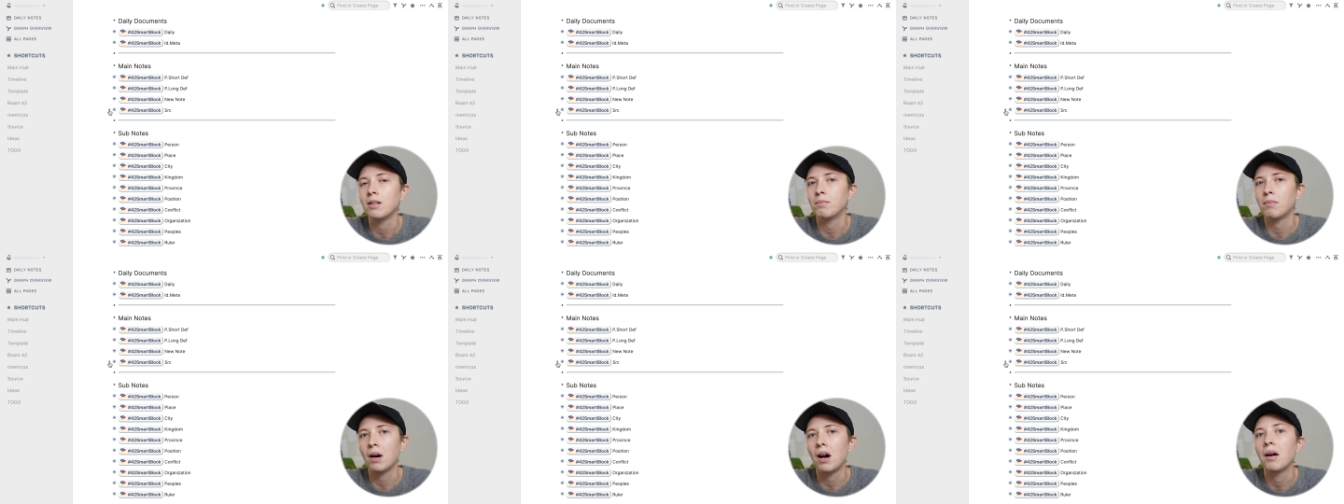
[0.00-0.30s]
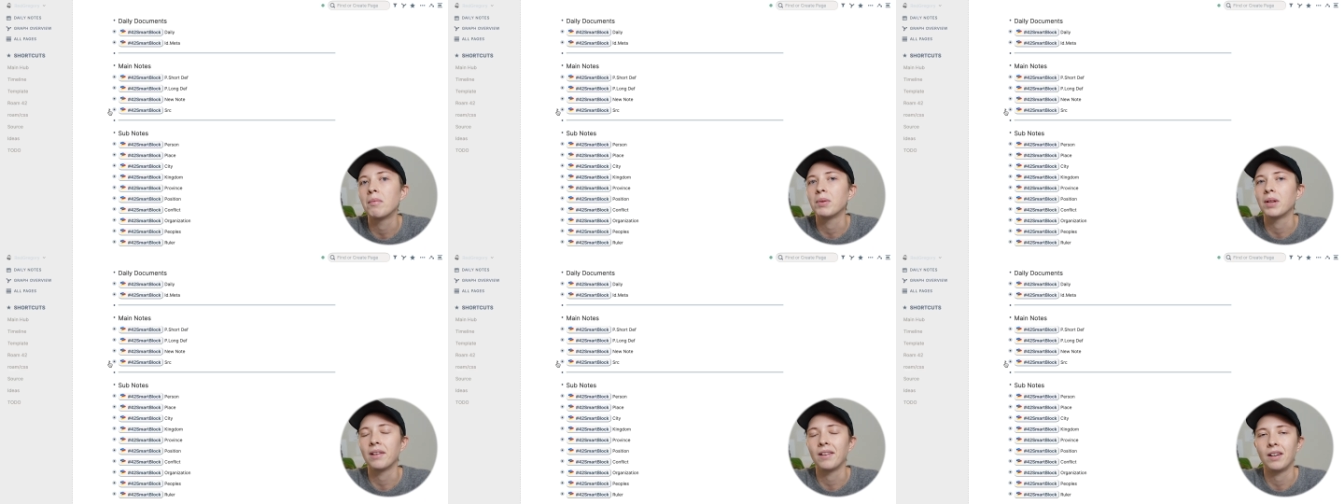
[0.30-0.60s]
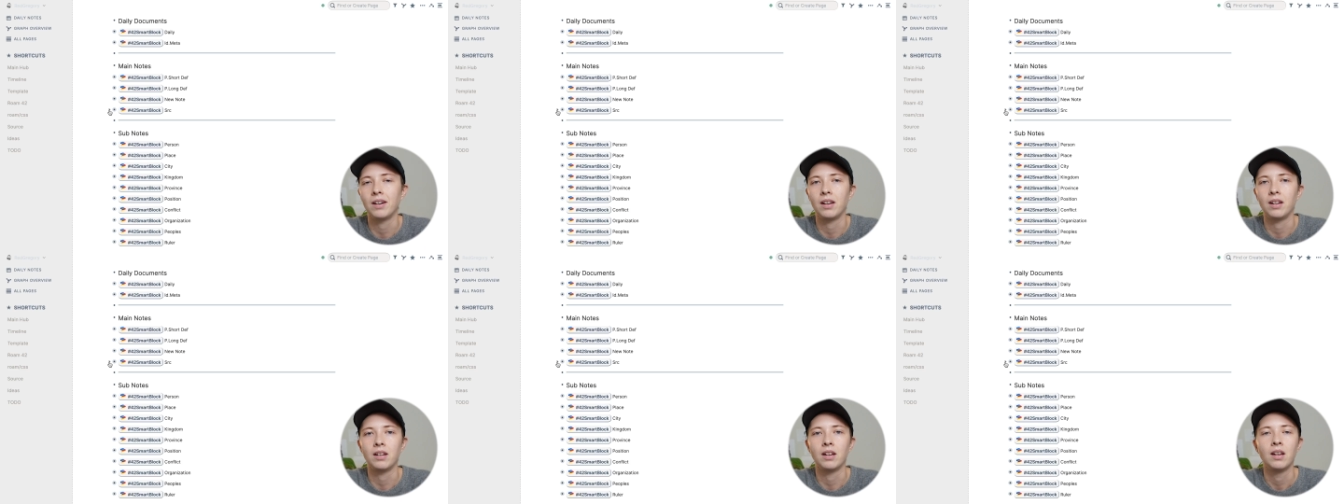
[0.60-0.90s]

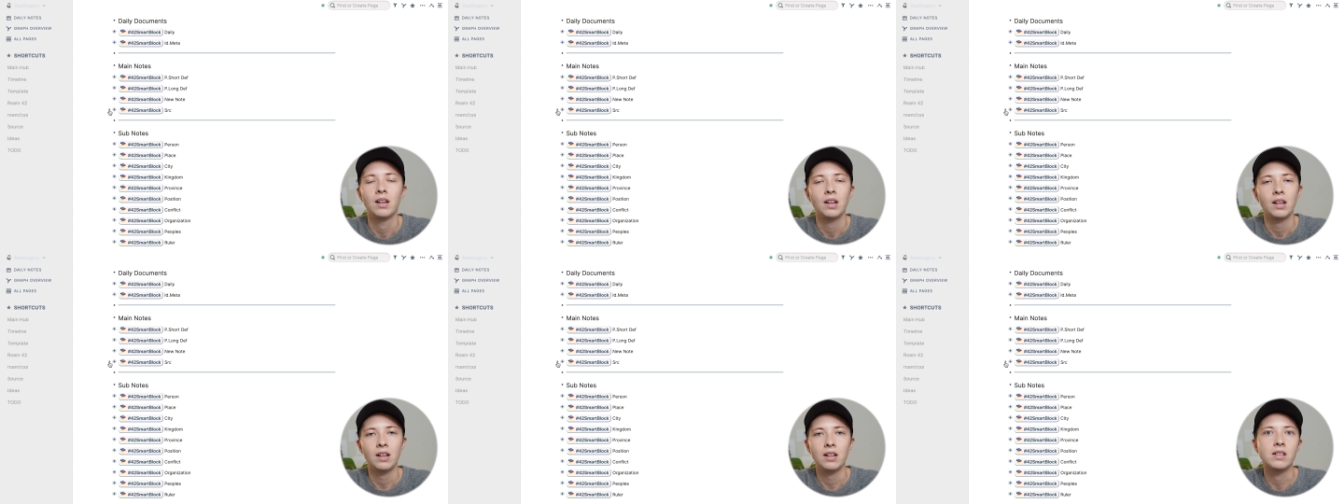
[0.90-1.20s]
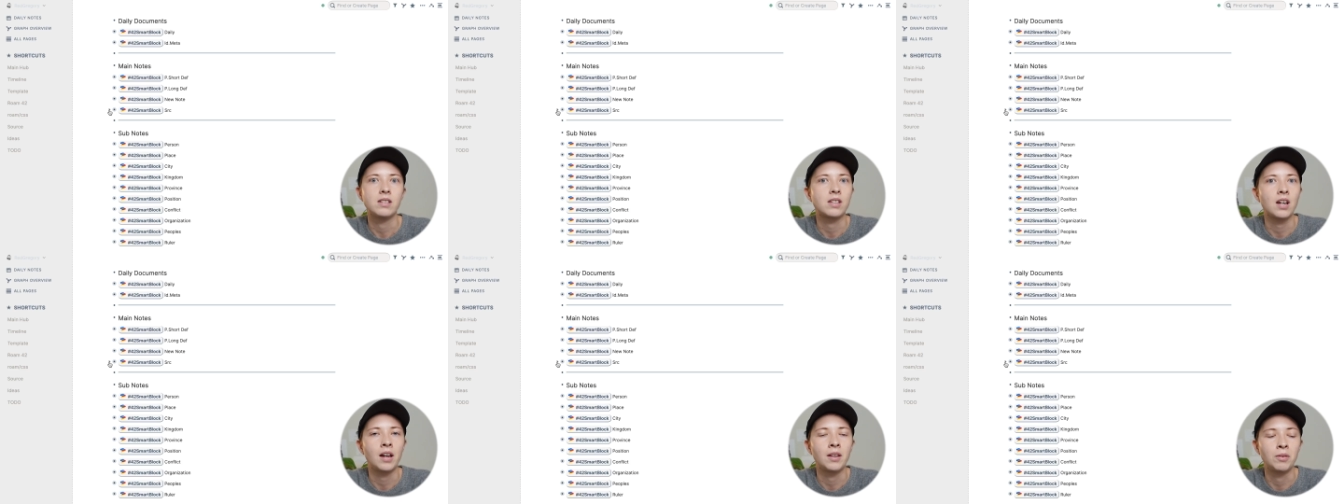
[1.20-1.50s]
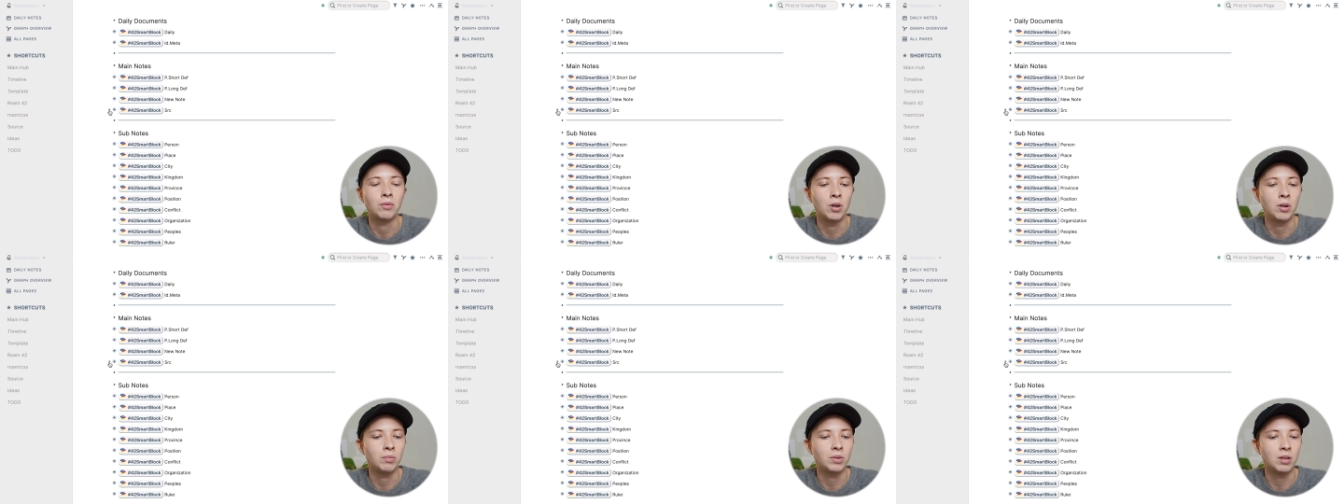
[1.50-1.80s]
populating inside
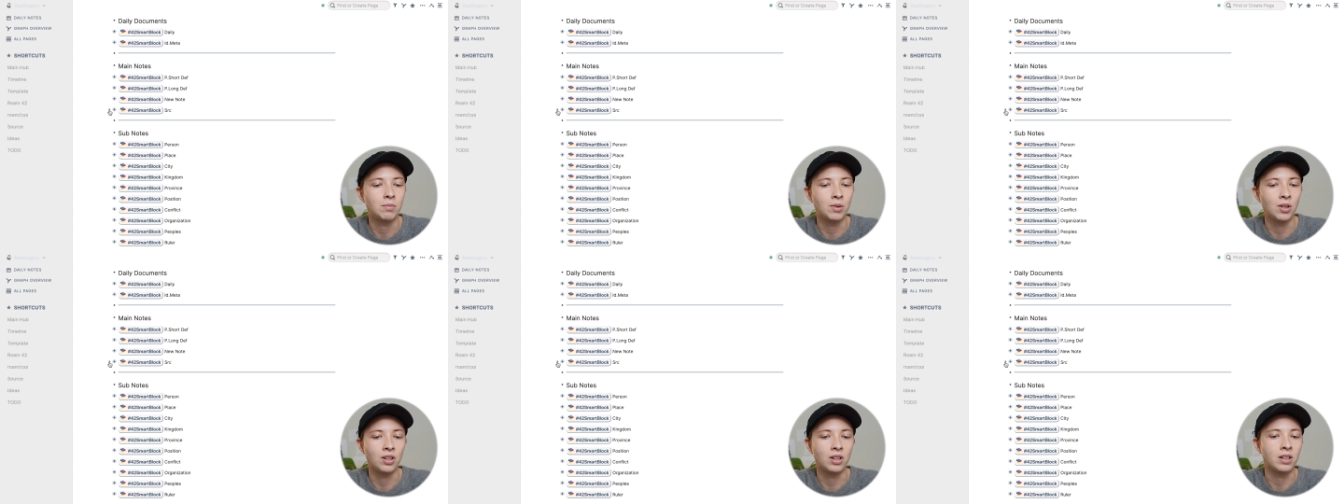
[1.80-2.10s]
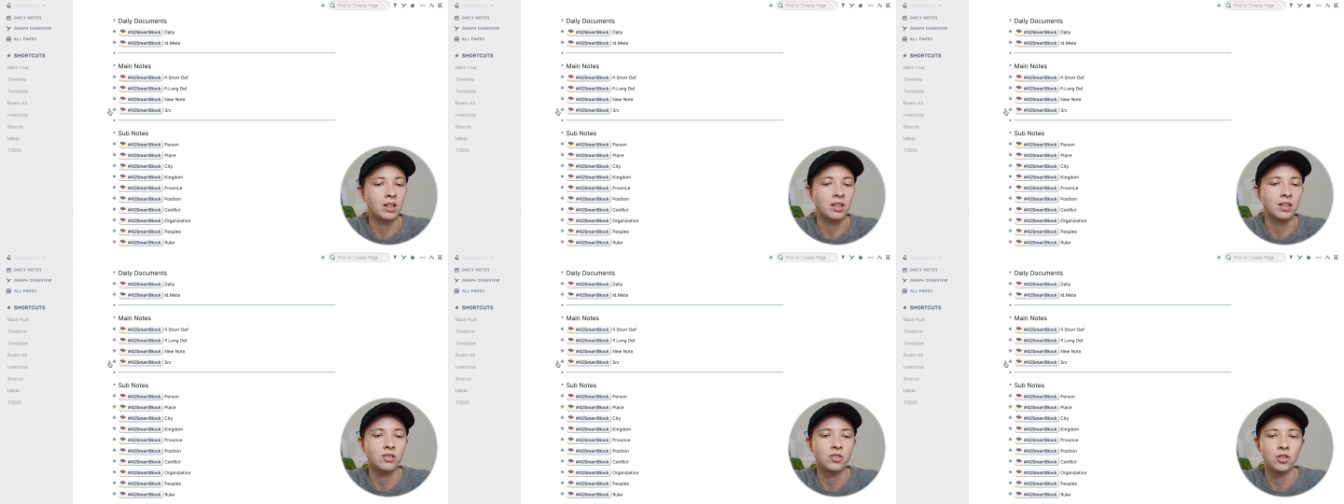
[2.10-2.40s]
the Roam community.